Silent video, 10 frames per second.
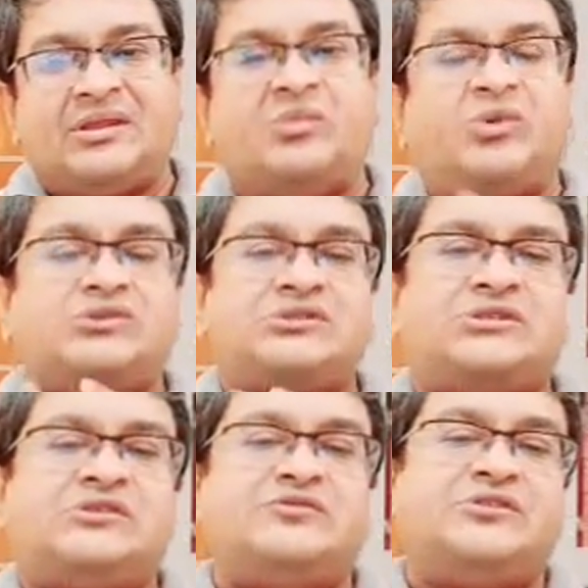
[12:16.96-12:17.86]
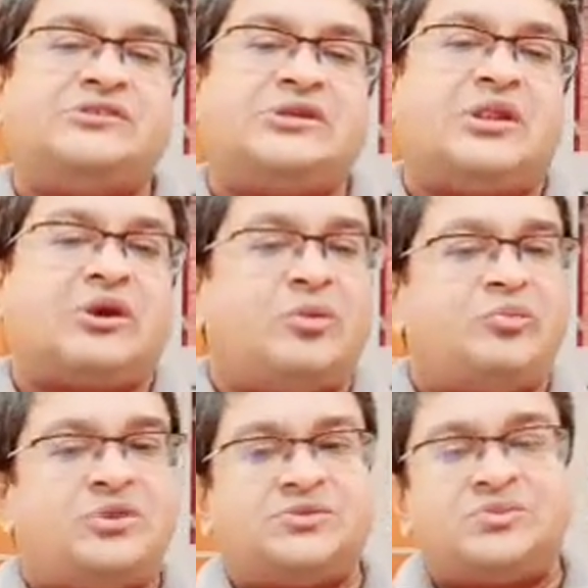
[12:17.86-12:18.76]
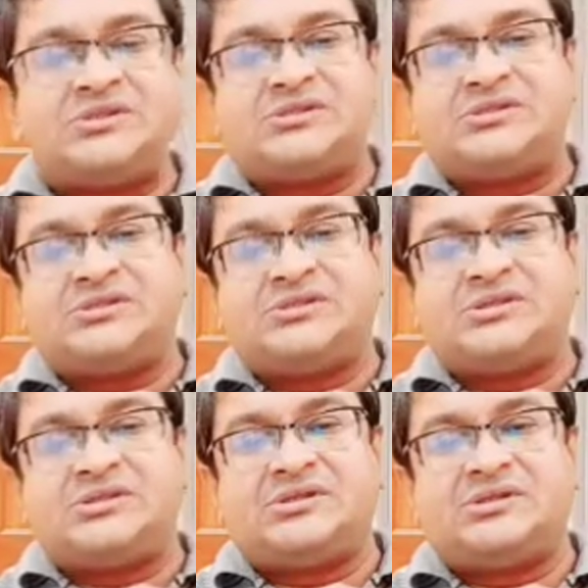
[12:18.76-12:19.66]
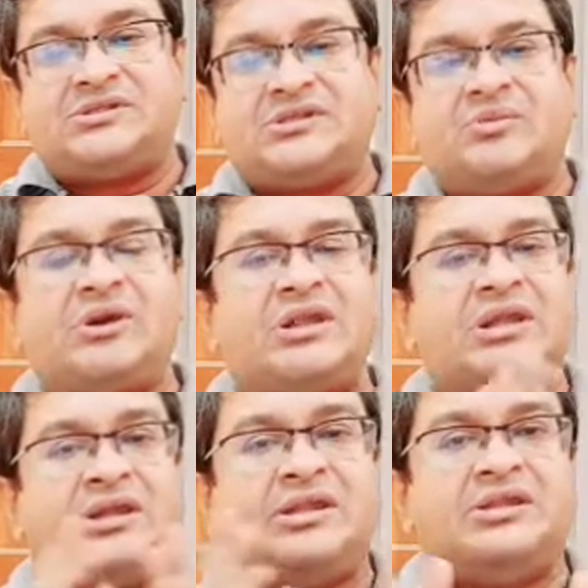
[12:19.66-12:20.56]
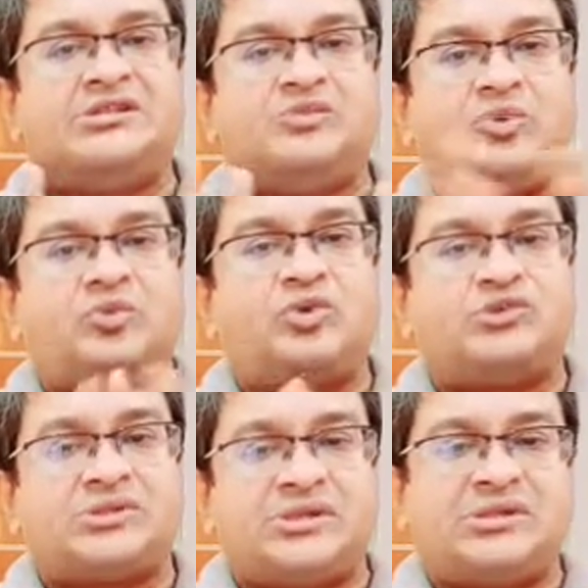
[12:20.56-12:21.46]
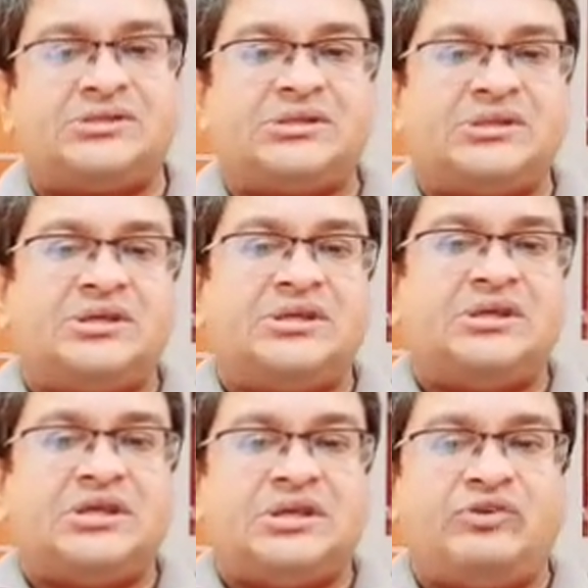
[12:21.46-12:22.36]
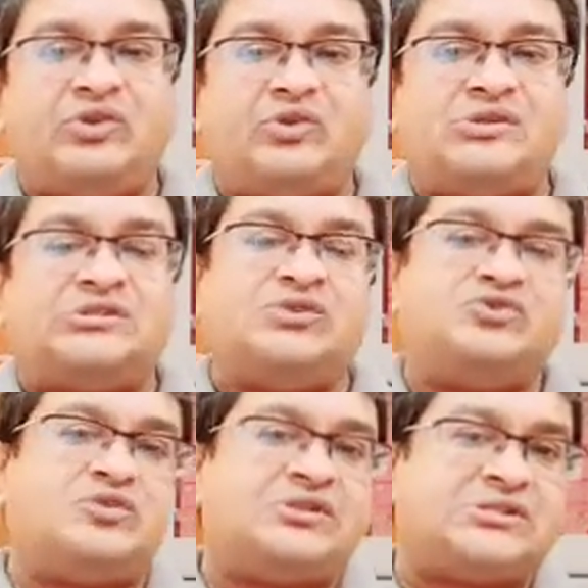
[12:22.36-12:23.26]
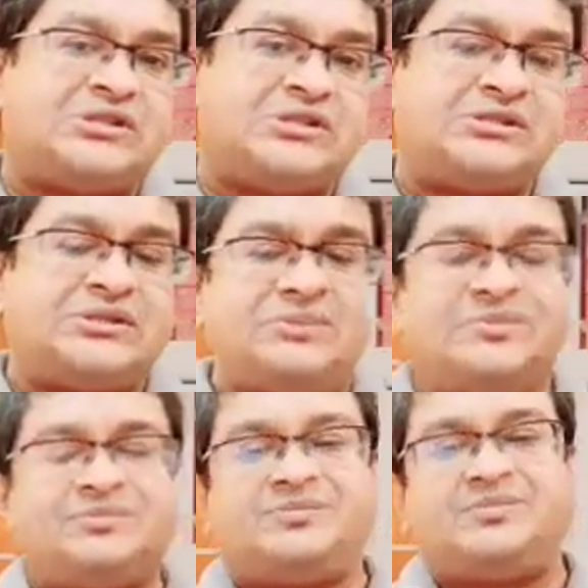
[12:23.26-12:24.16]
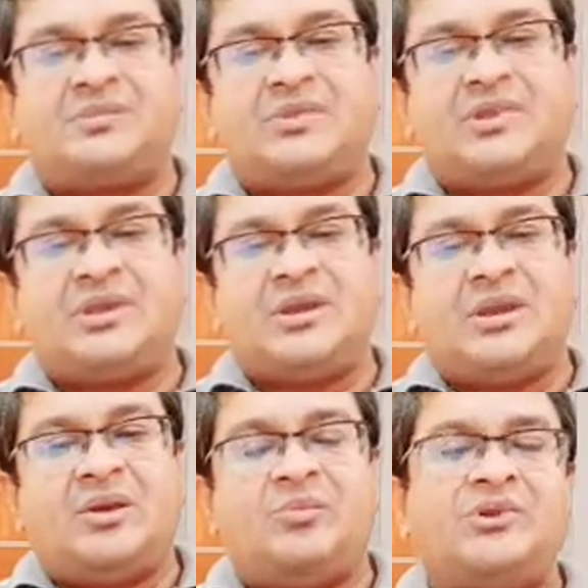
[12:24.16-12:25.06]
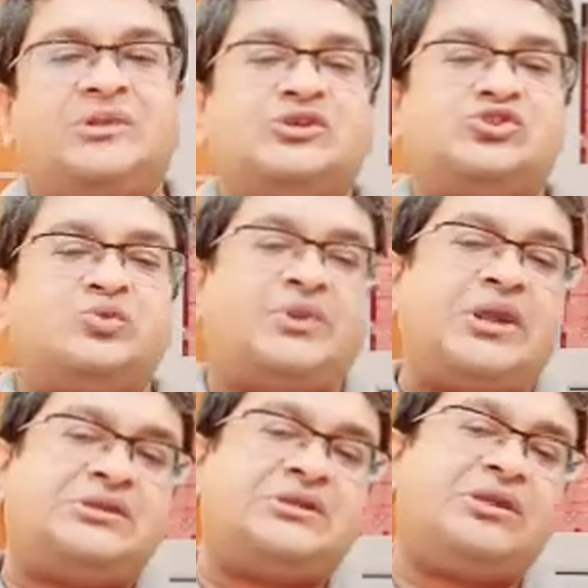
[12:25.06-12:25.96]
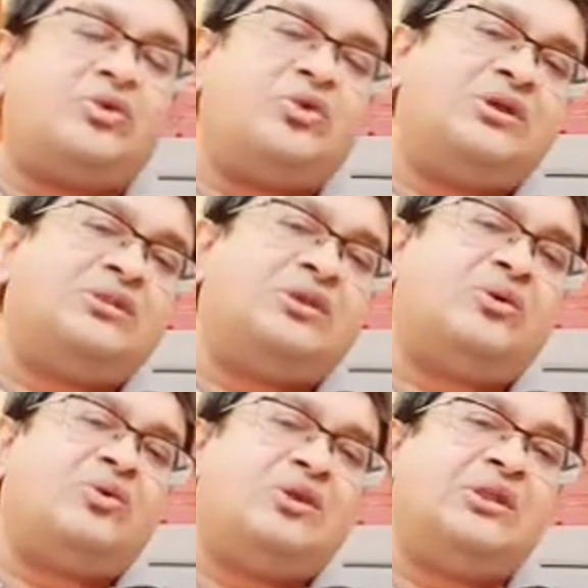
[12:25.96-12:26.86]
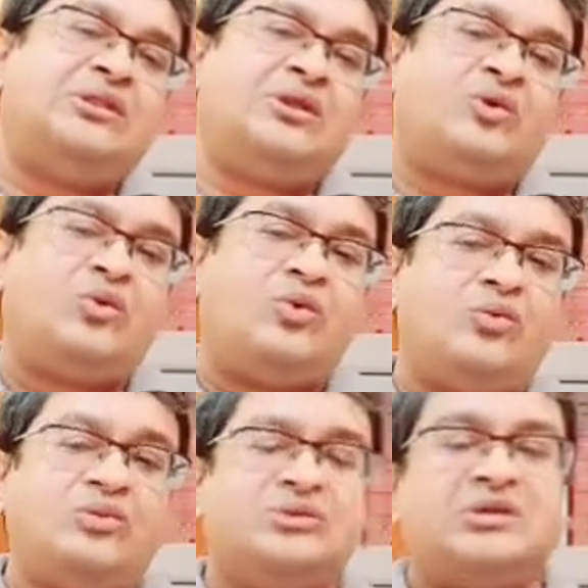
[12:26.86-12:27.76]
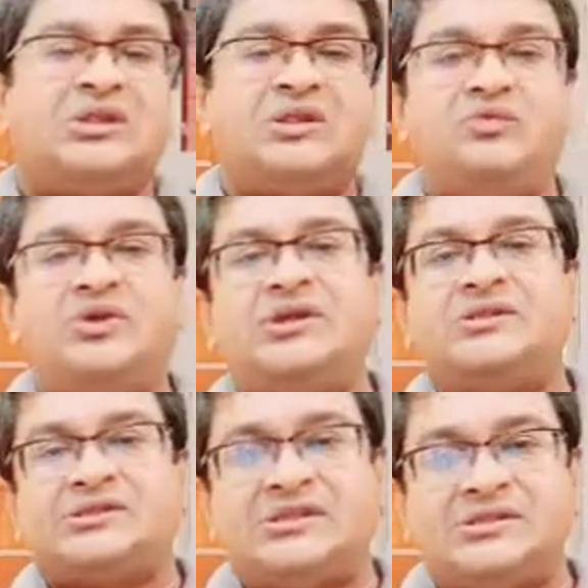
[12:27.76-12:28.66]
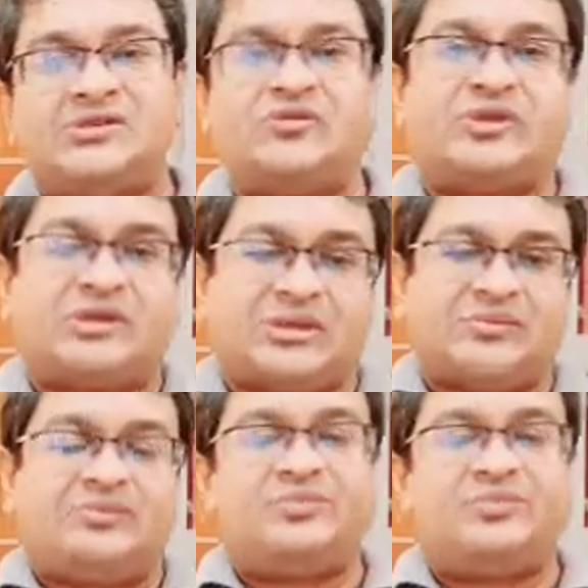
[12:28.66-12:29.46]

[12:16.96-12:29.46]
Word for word: The monster's physical accomplishments seem clearly disproportionate even to its usual stature. But they are supernatural only in the, only in the older and weaker sense of the term.